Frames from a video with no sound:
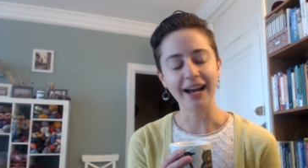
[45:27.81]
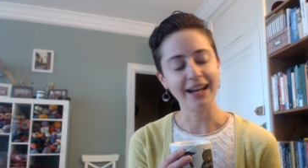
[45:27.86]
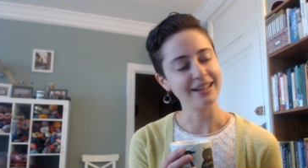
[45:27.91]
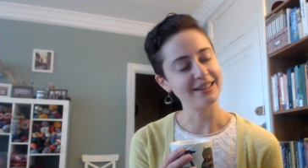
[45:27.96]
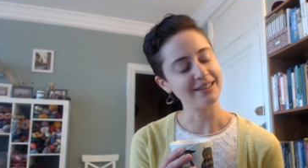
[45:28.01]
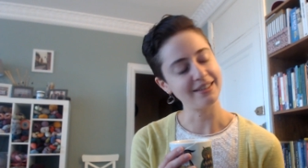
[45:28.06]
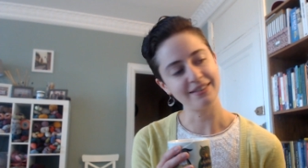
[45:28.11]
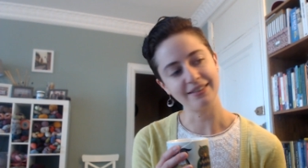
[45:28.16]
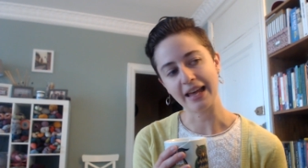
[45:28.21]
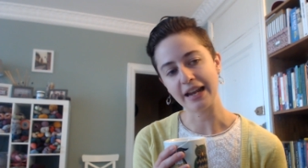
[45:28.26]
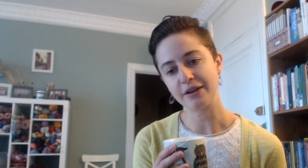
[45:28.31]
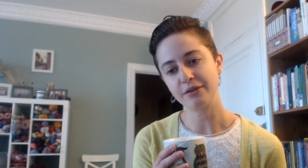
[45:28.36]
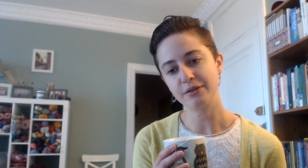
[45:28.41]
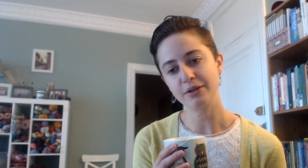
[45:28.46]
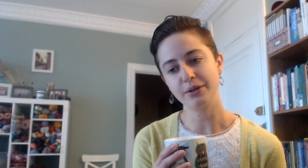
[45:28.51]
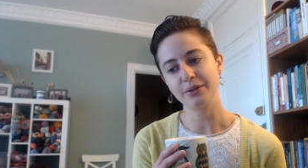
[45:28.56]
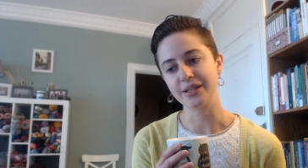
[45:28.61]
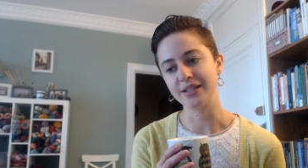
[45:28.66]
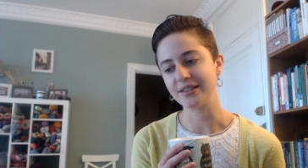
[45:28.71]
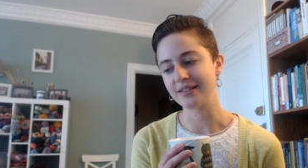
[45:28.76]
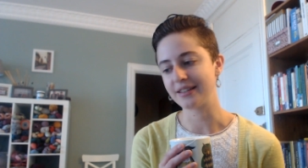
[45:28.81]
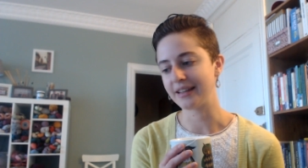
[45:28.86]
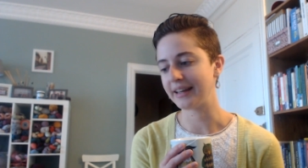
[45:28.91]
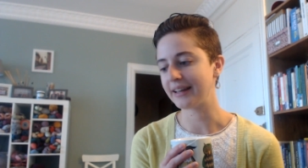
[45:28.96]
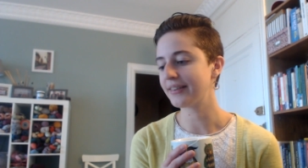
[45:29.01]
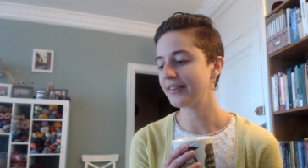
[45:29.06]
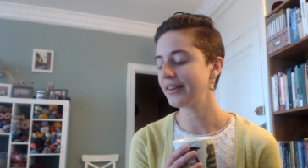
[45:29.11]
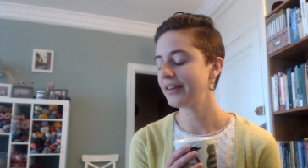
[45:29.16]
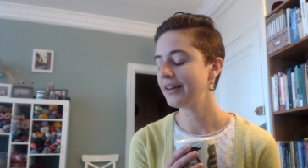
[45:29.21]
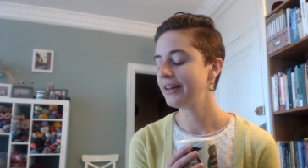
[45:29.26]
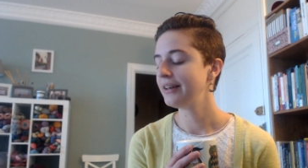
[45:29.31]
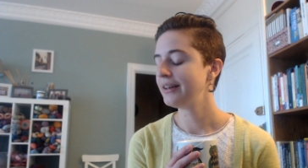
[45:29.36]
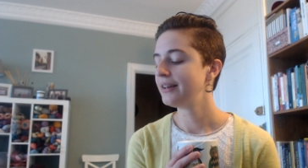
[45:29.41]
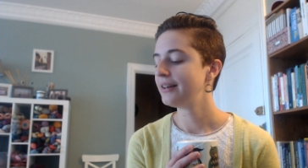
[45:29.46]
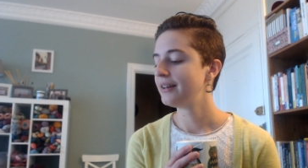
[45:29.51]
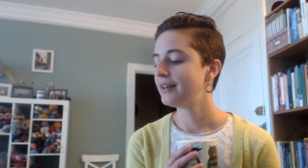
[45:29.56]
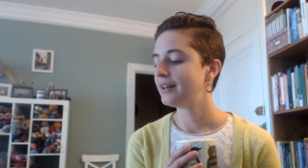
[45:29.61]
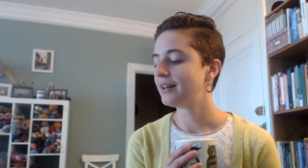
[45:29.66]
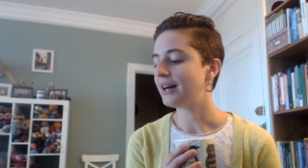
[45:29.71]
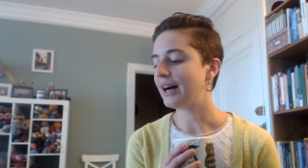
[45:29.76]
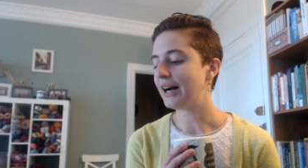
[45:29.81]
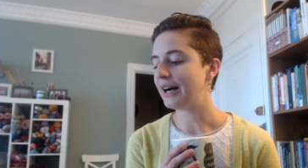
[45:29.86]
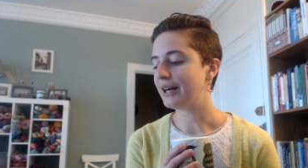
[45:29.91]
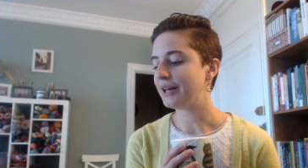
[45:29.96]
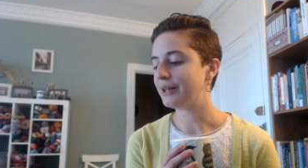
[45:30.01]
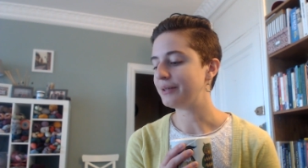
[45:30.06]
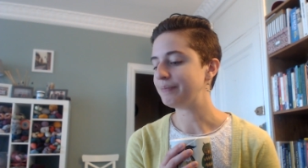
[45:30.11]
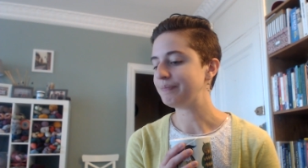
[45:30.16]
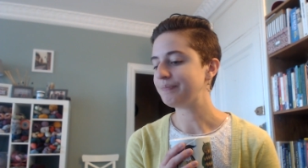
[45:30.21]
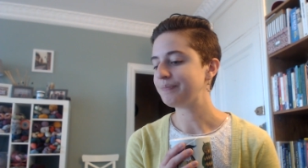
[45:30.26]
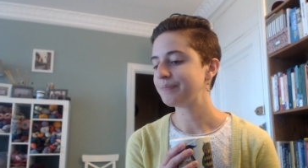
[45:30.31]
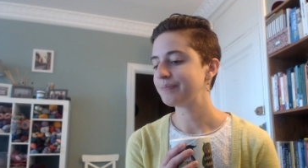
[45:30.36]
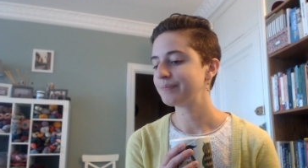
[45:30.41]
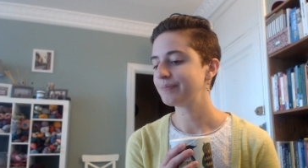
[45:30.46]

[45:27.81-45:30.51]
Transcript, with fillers: I, I don't know these things. Um,